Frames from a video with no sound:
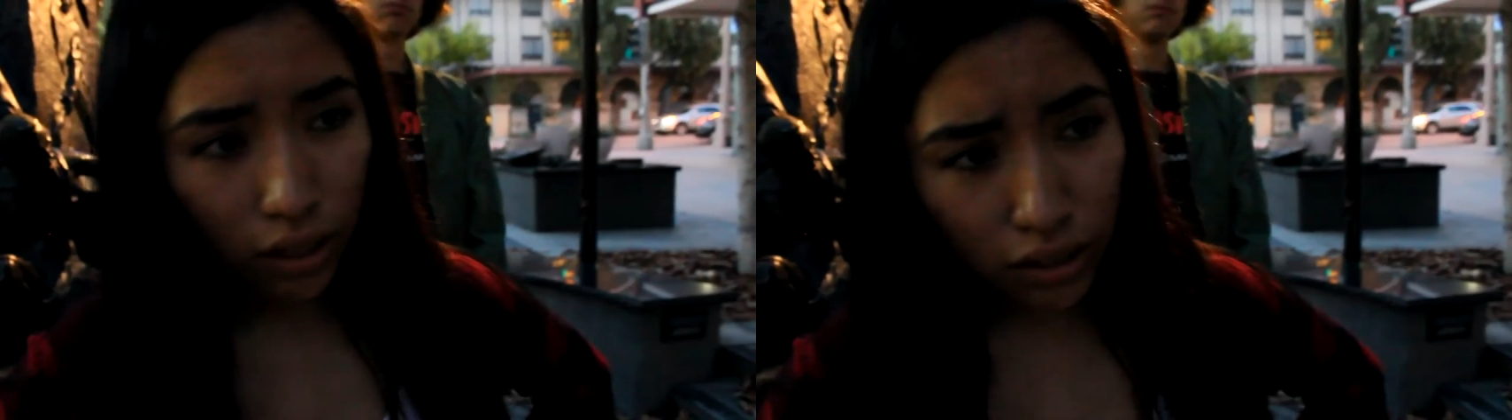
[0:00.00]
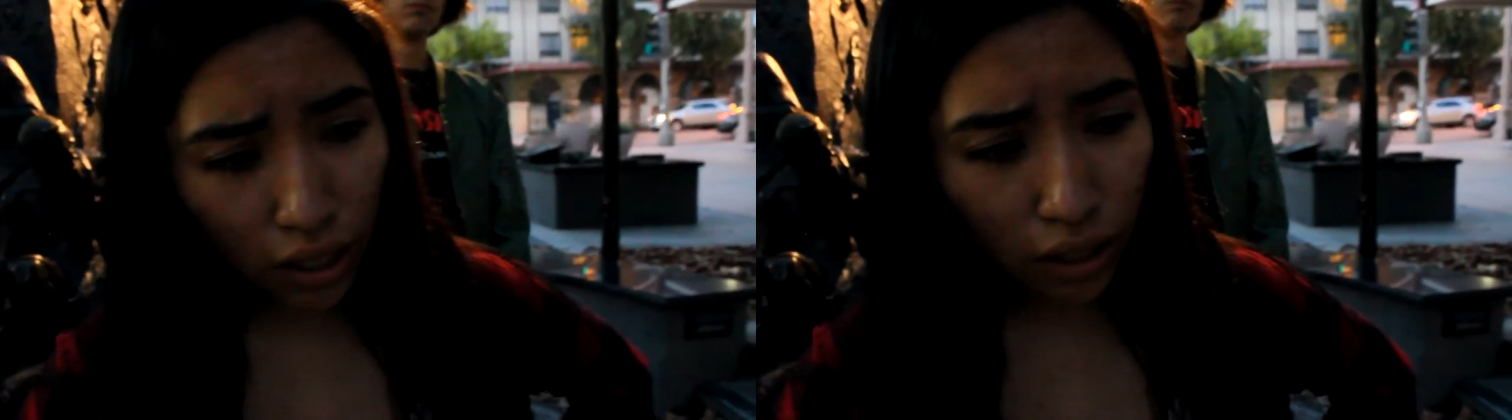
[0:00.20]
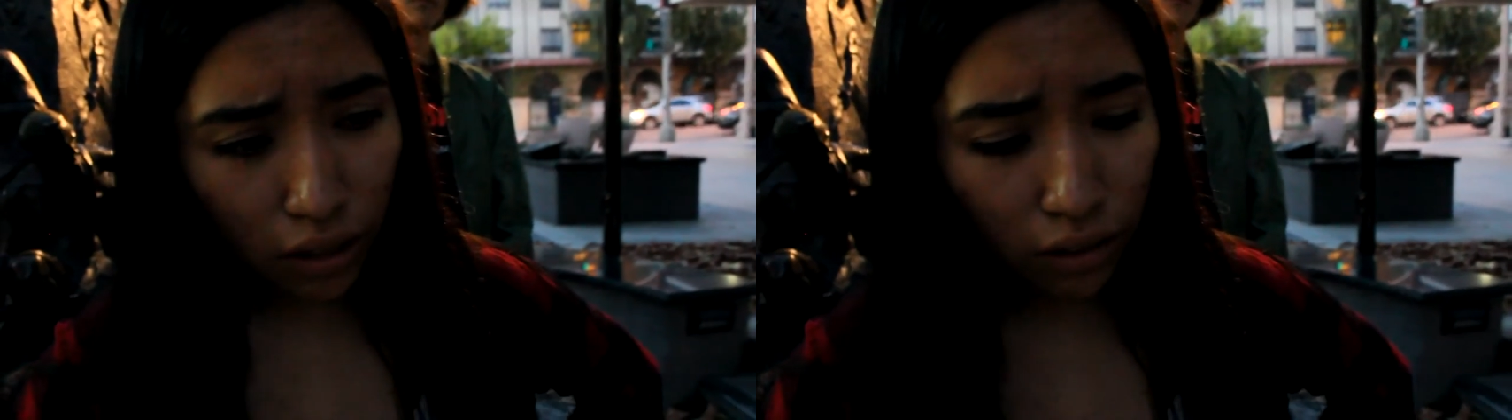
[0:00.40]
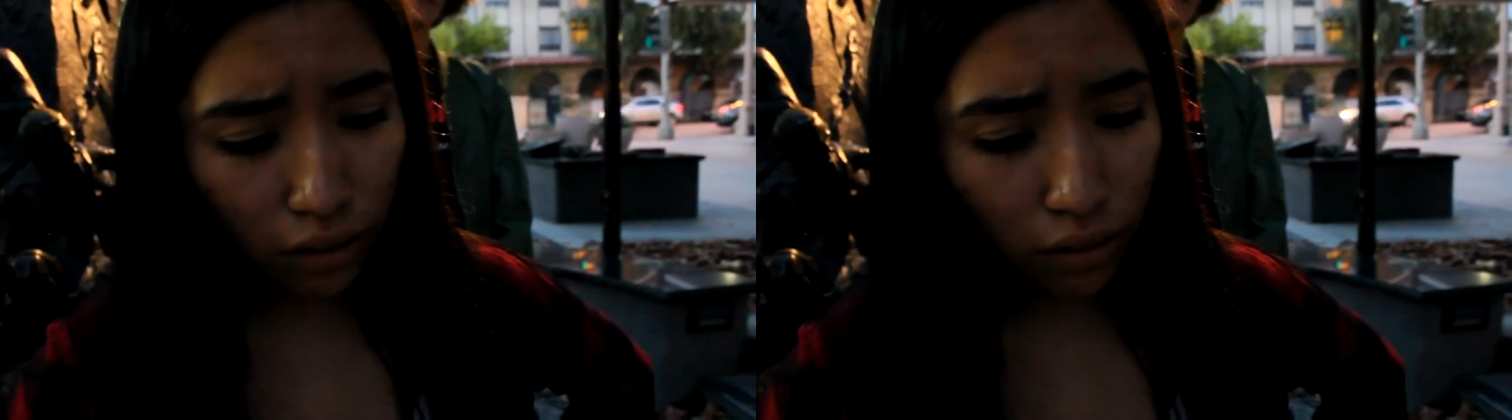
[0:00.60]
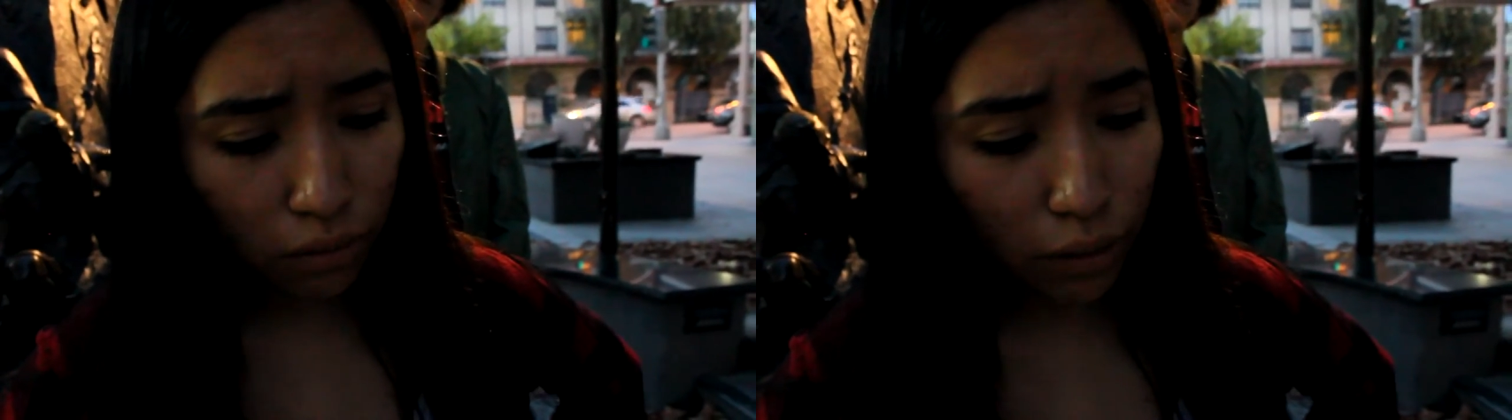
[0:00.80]

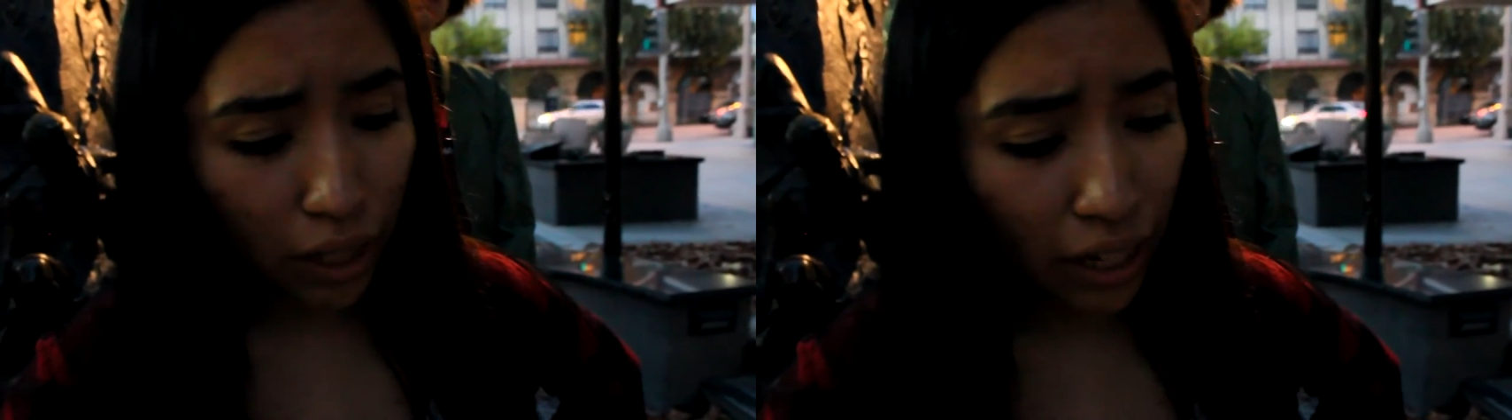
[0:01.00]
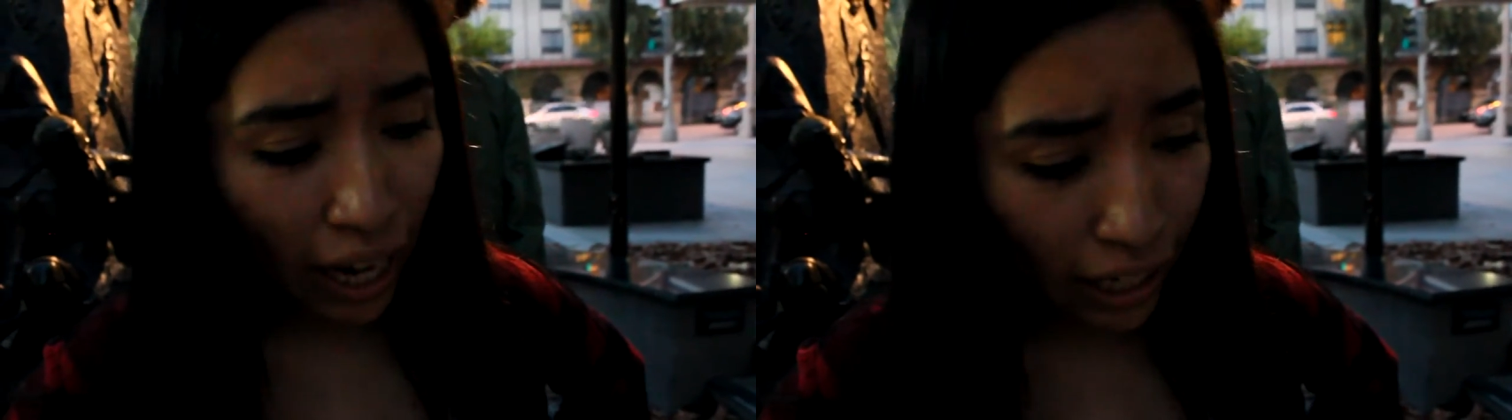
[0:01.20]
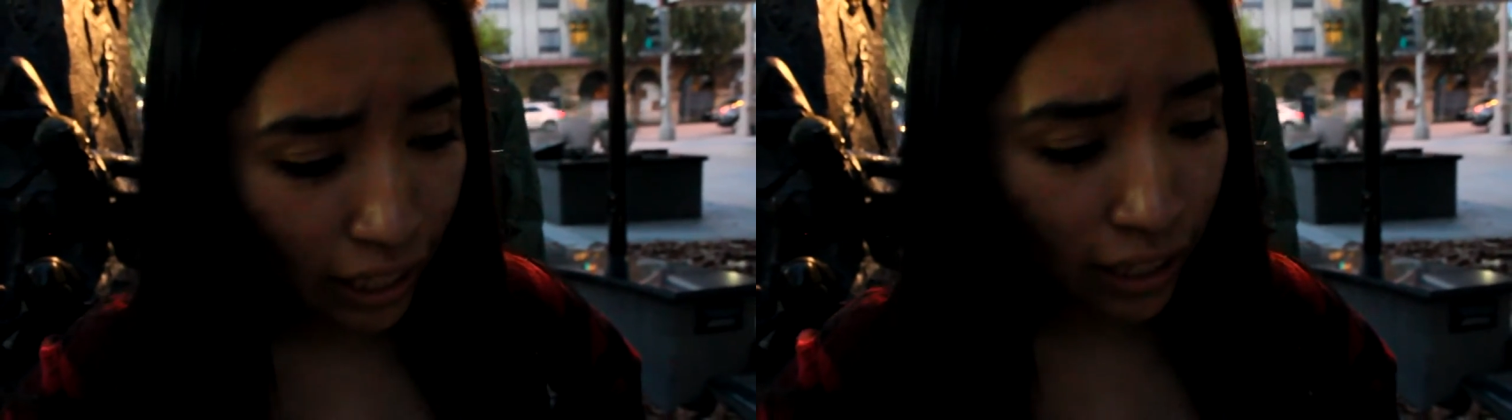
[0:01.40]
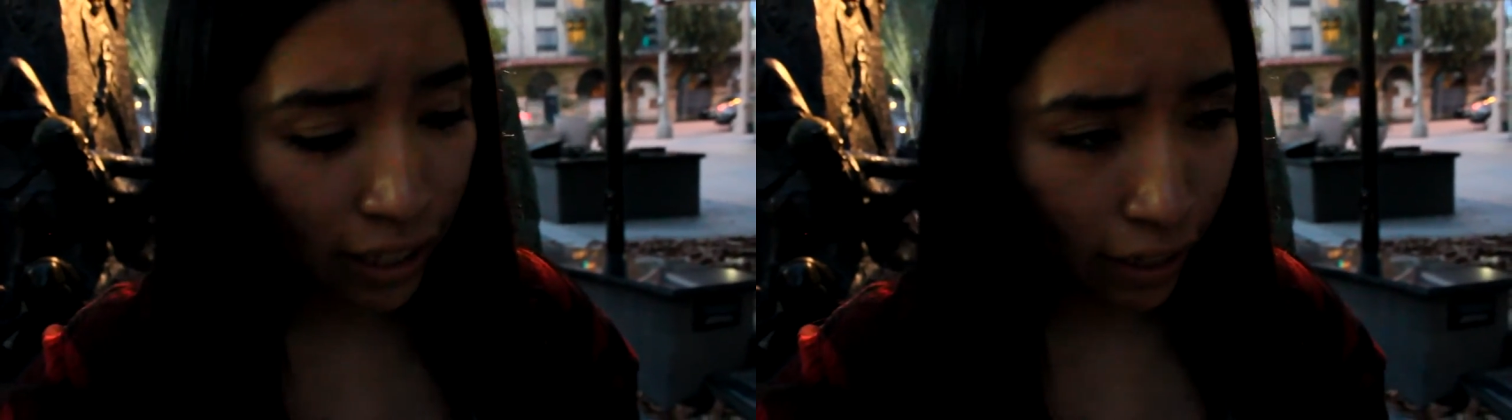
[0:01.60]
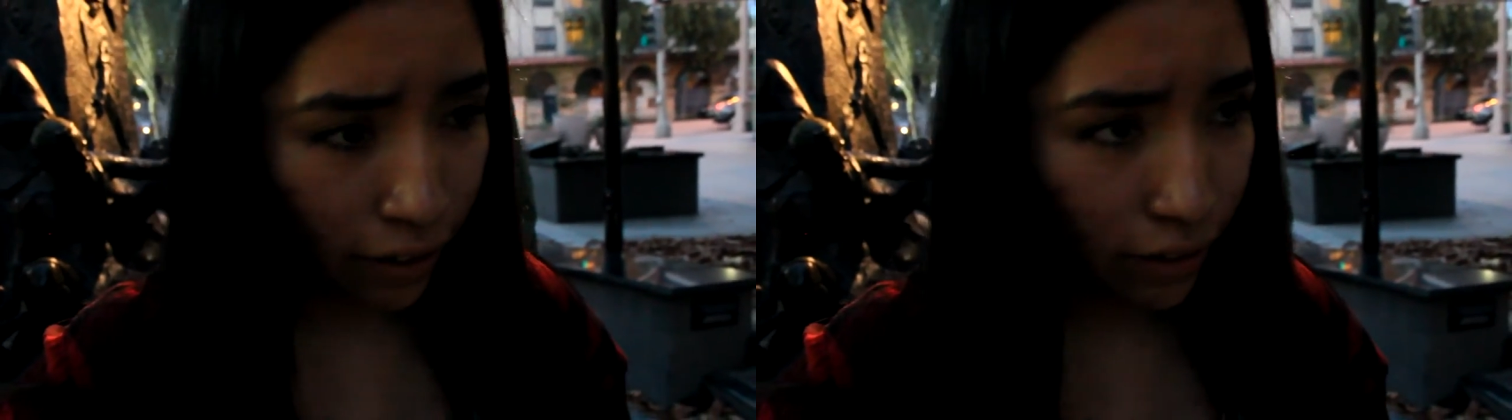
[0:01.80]
So, what are you hiding
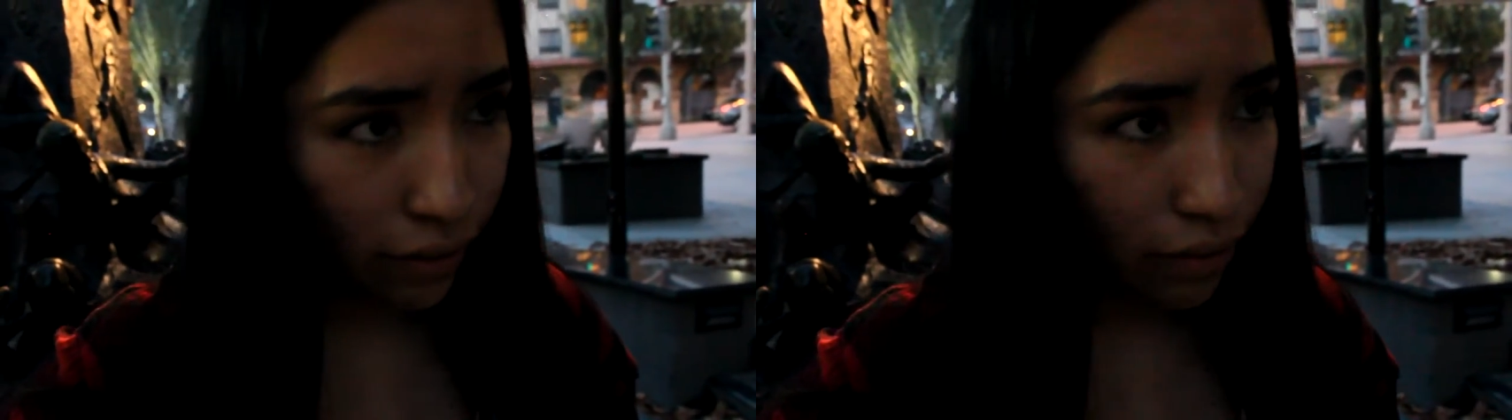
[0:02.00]
in there?